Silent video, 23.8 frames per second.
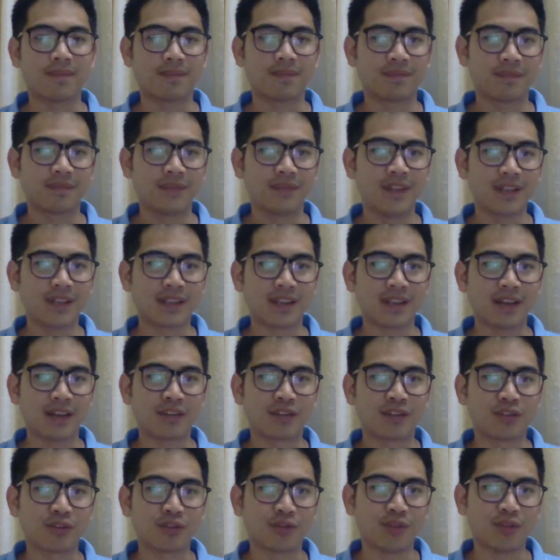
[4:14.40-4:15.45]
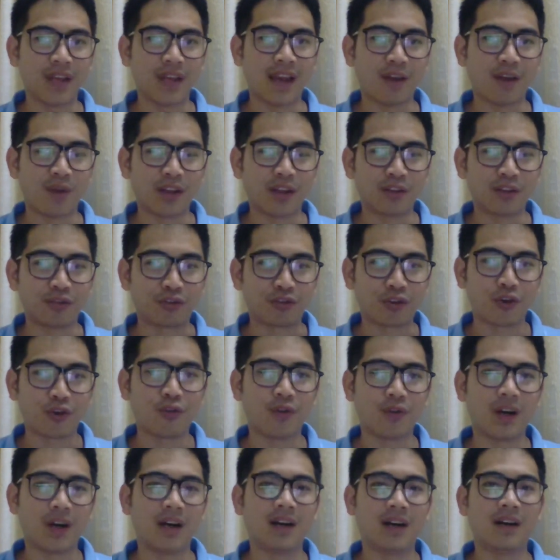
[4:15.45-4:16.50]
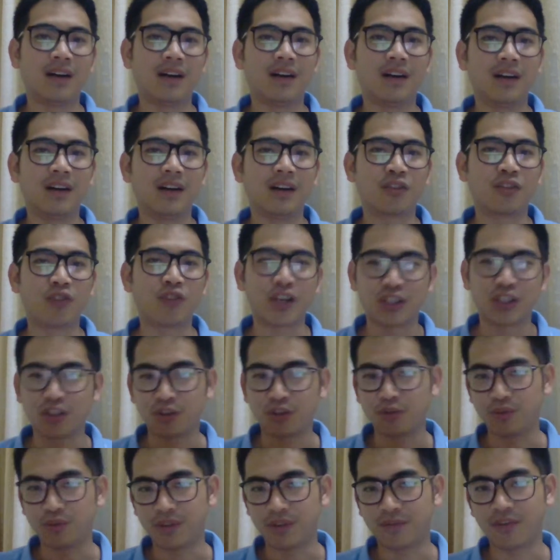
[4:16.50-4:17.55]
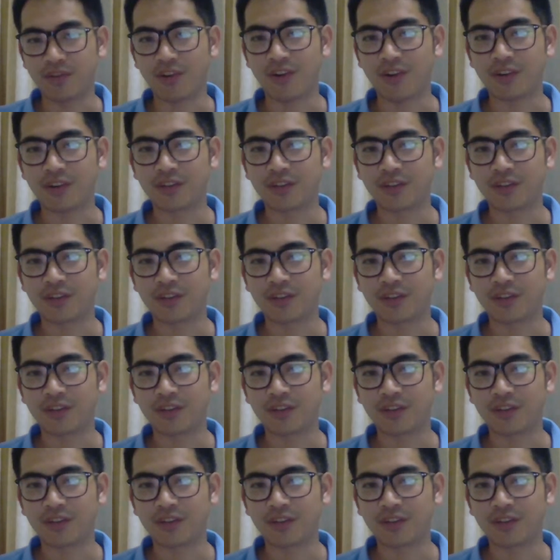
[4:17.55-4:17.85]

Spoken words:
Thus, today I want to throw a question to a floor.